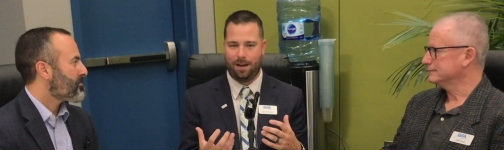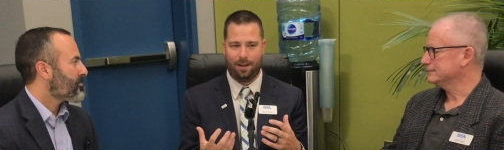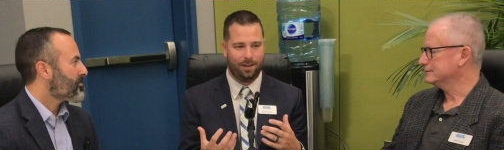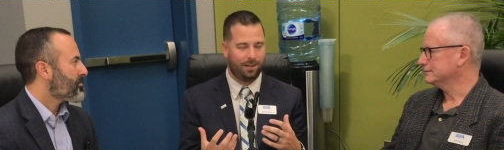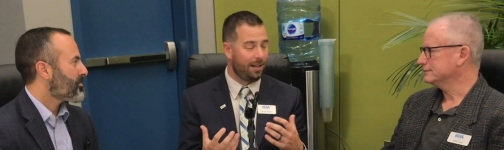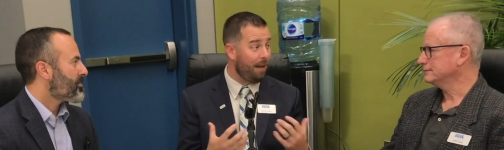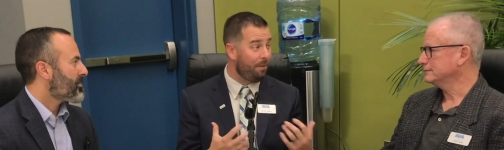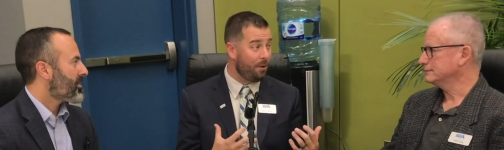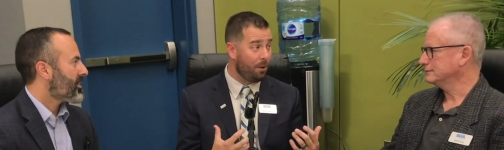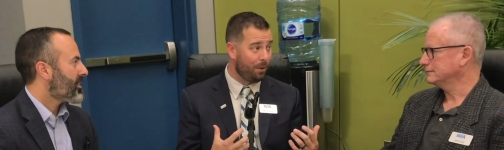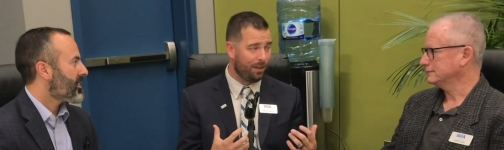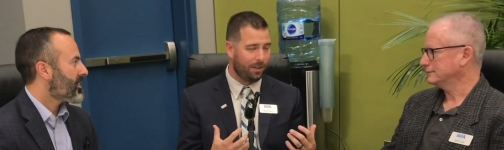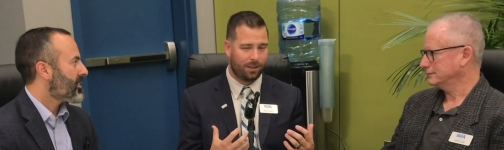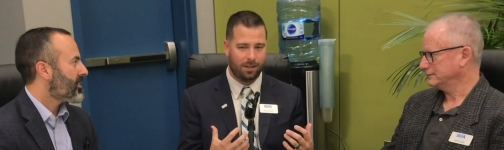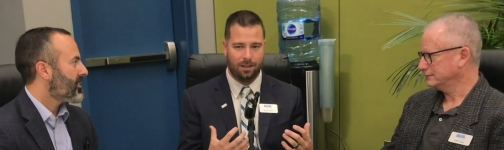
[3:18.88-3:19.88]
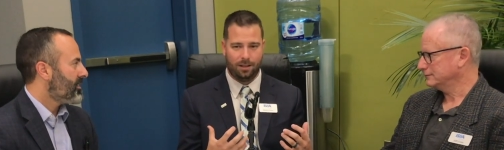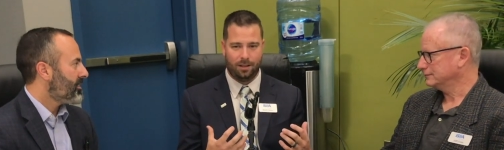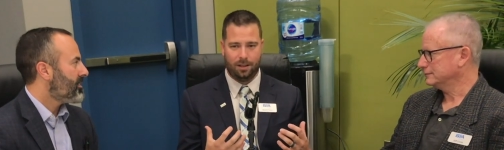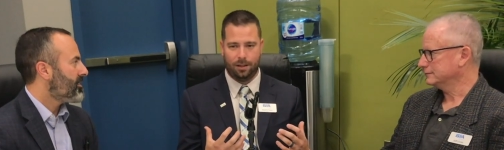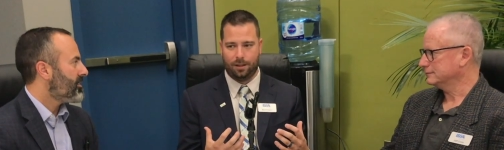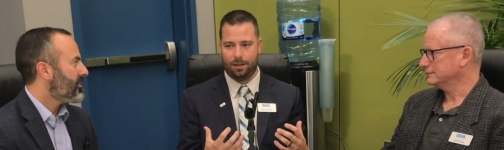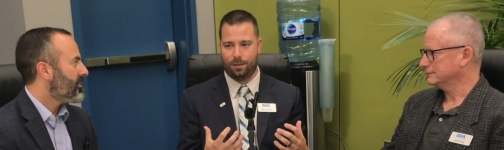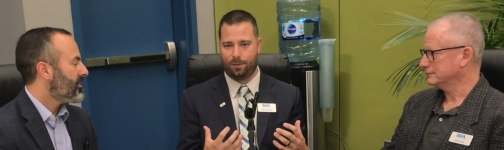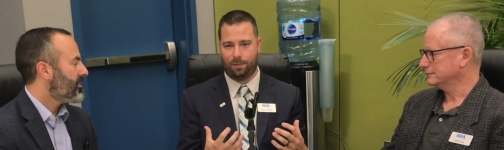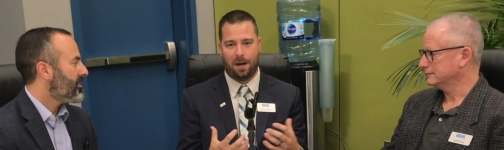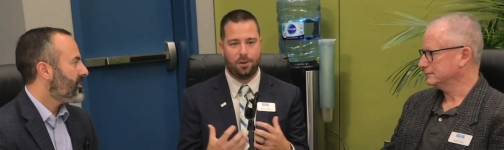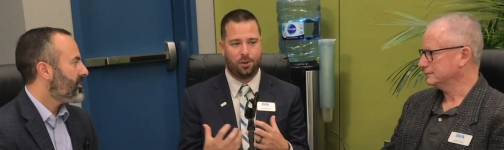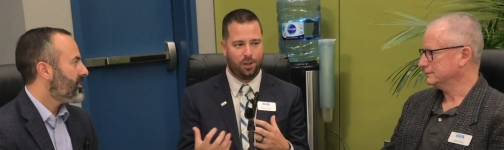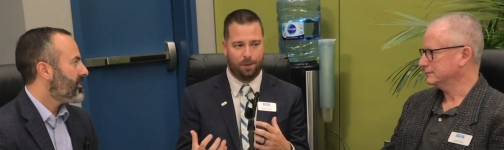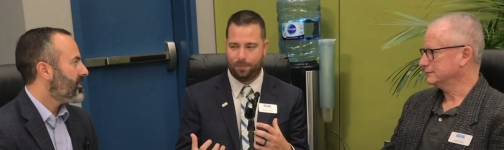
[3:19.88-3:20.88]
Speaker 1: out of this that I've noticed is, is
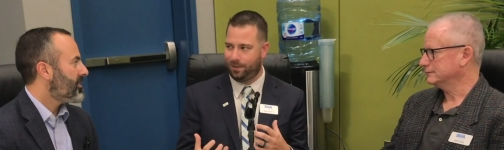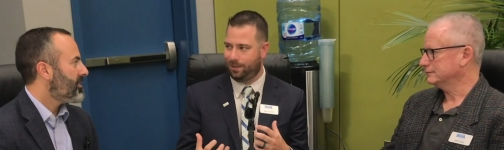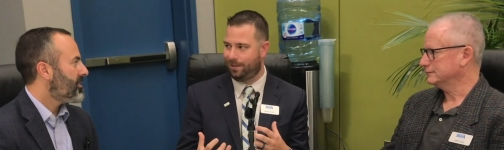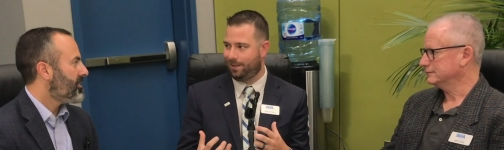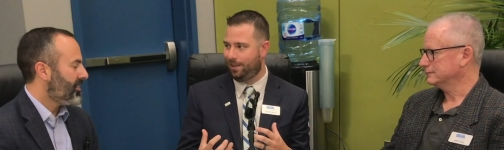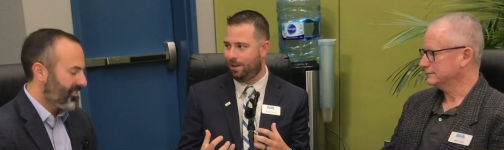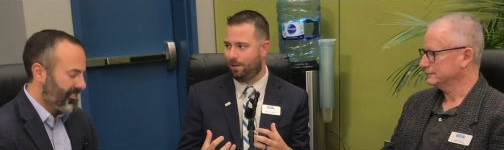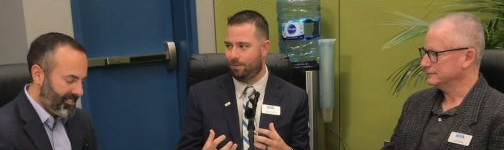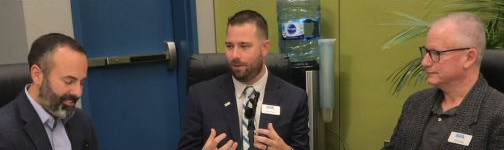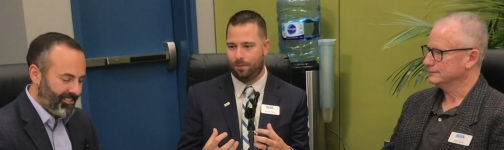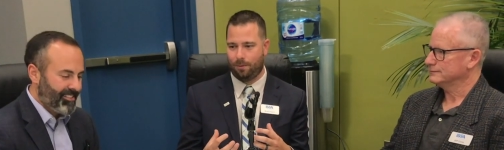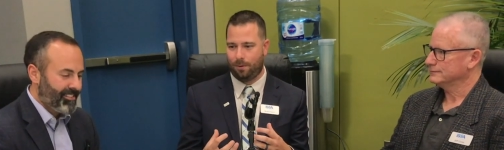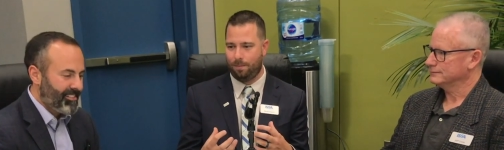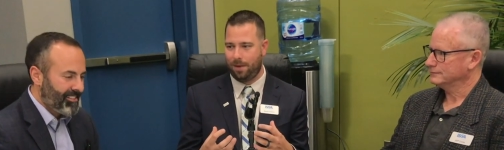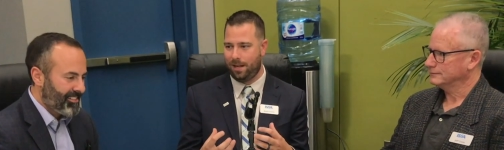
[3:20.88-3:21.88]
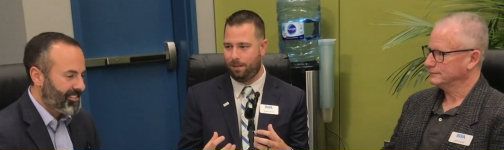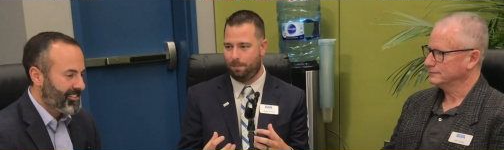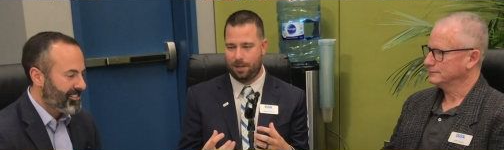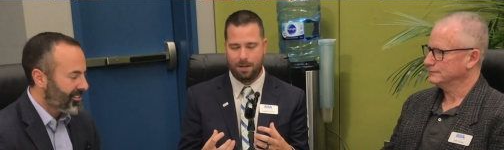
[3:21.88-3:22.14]
friendships. Yes. You know, we're, we're meeting